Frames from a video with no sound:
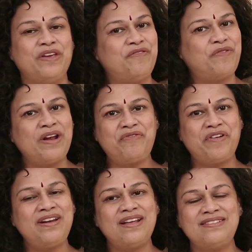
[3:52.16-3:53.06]
If one
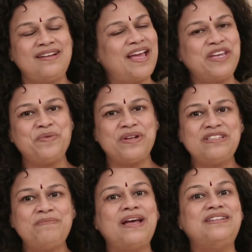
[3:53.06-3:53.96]
friend doesn't like you,
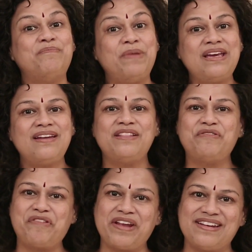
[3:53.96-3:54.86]
doesn't matter. Make another
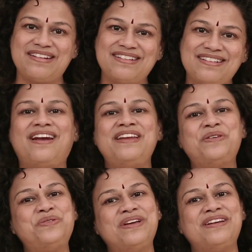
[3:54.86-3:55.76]
friend. Try
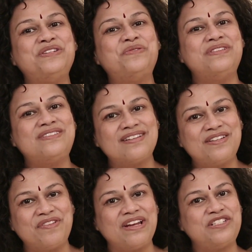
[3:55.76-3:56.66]
not to get into
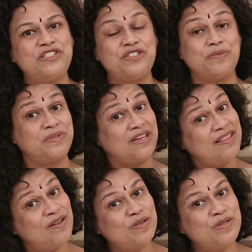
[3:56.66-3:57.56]
destructive relationships,
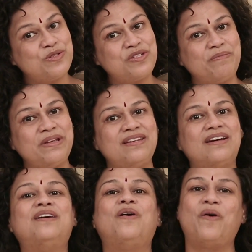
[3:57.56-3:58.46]
either on social
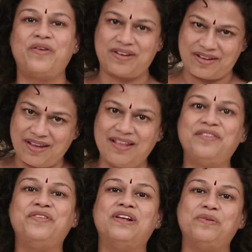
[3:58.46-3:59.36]
media or in
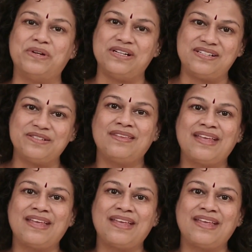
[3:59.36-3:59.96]
the real world.